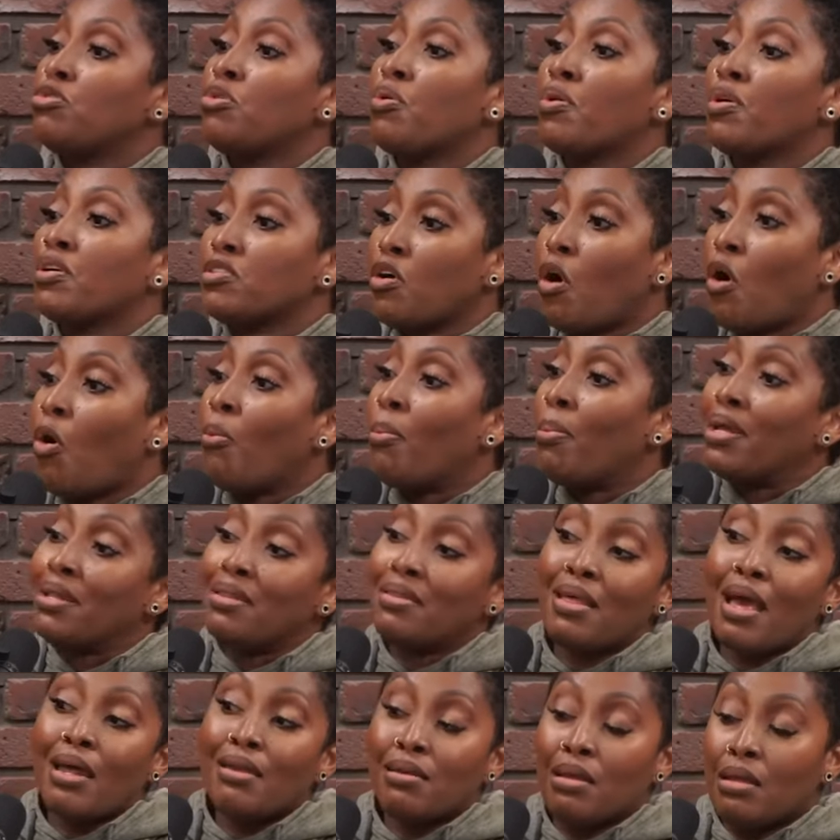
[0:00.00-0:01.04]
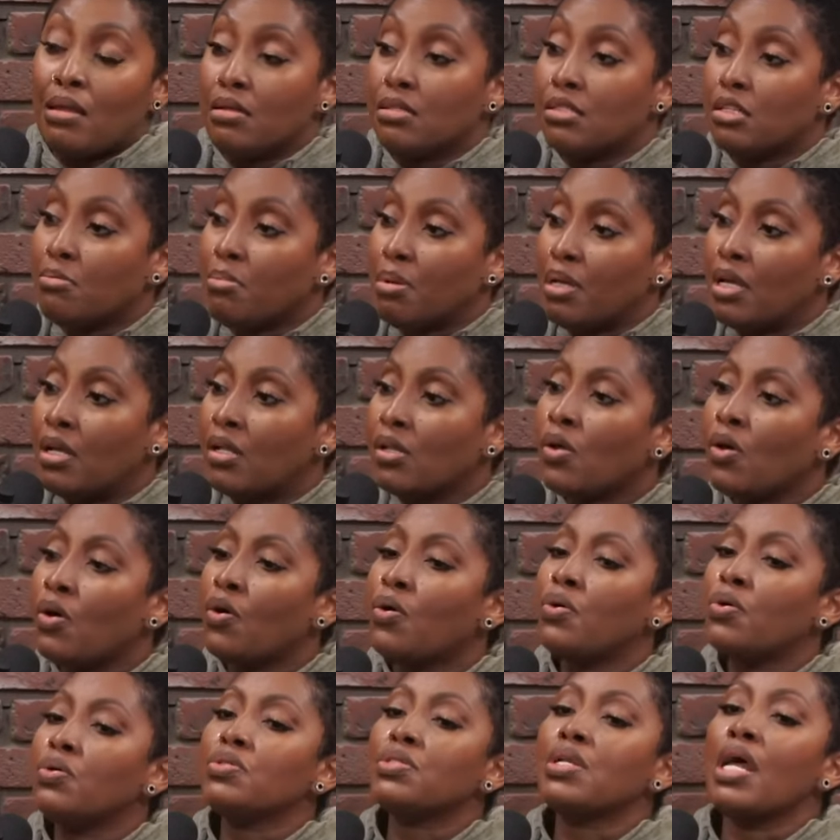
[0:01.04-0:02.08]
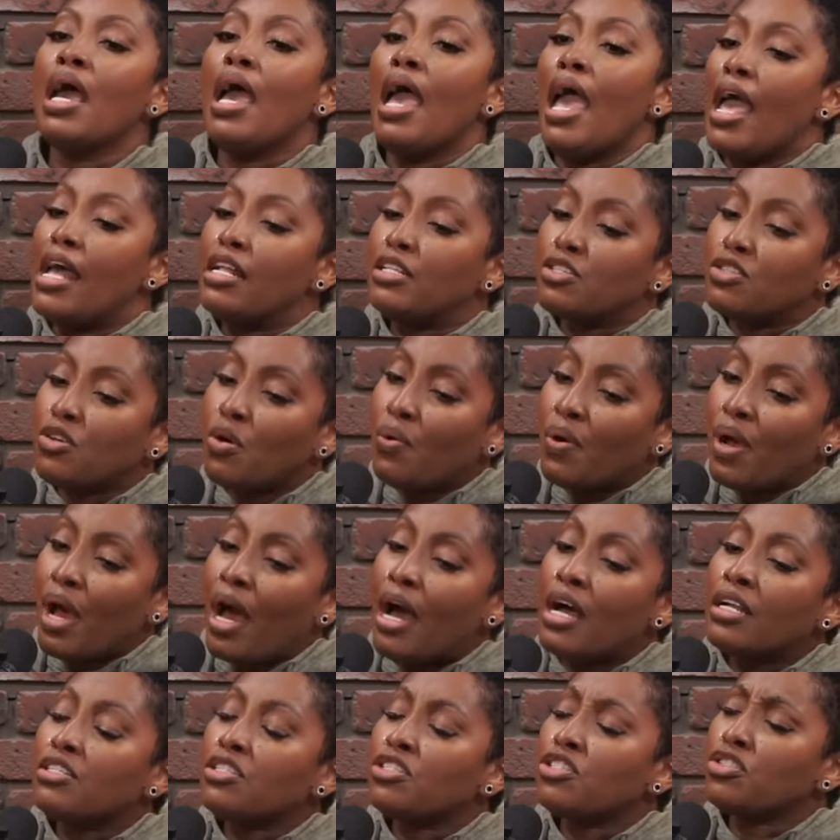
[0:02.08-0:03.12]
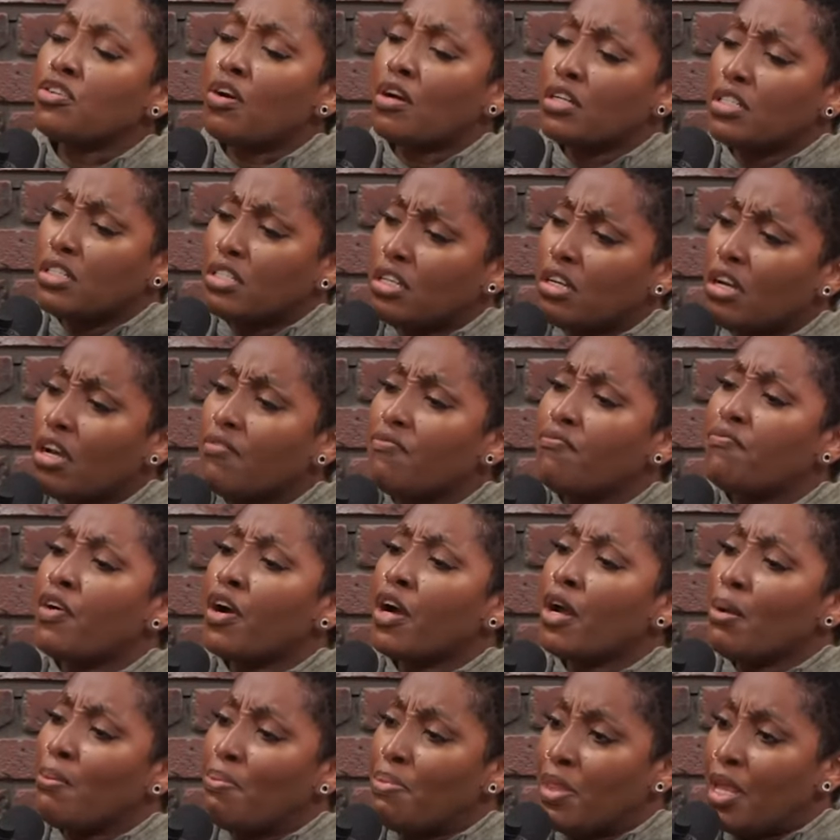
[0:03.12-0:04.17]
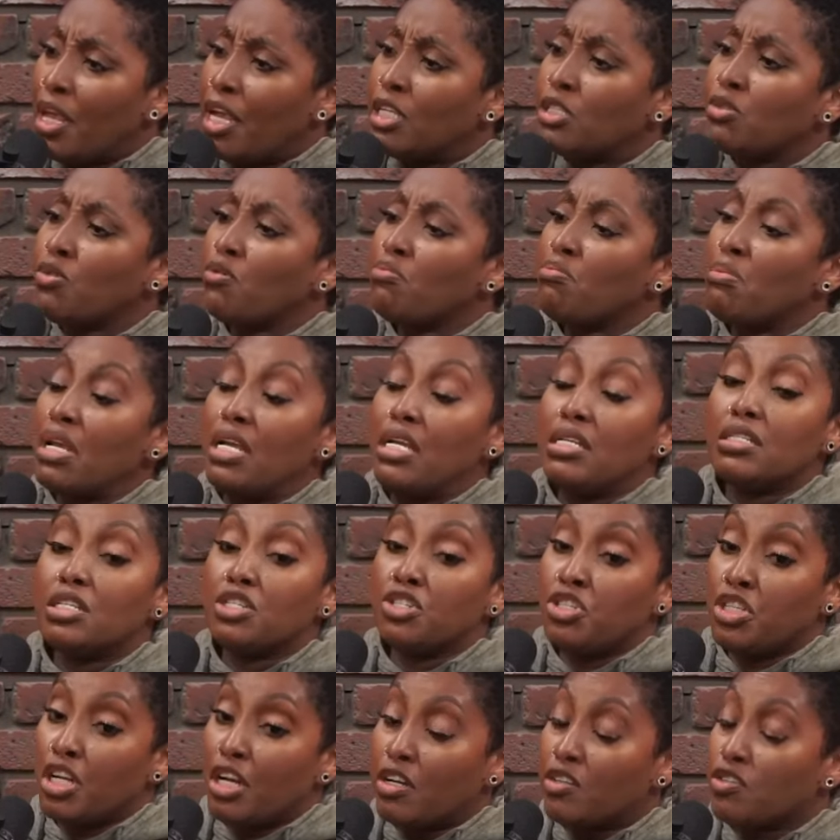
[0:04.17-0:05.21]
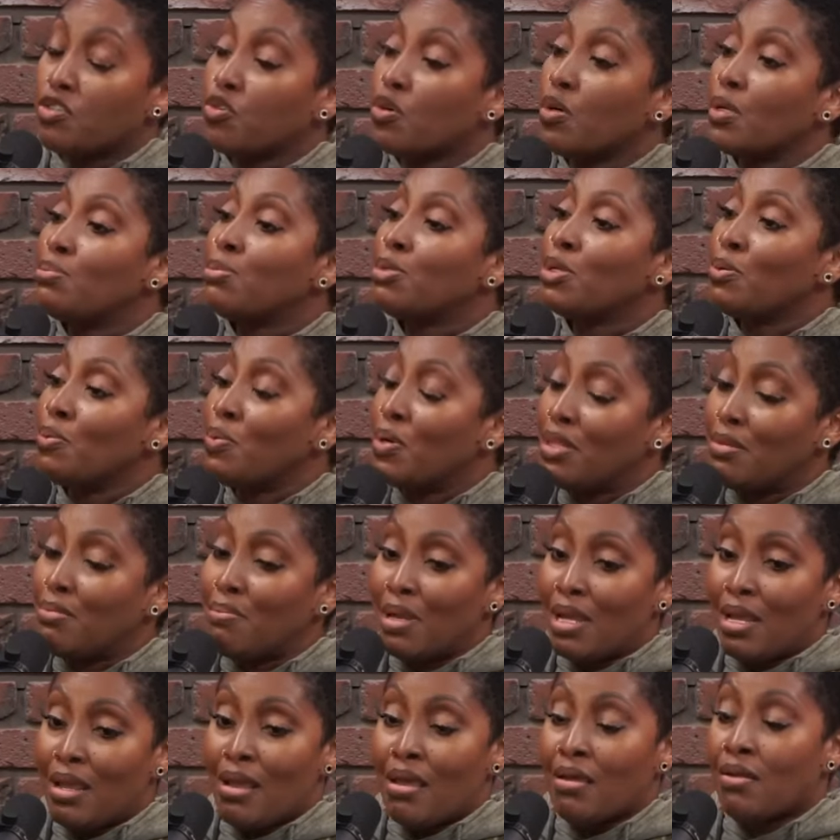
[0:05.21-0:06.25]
doors open that needed to be closed. And so God just started to confirm things with me, to share scripture with me.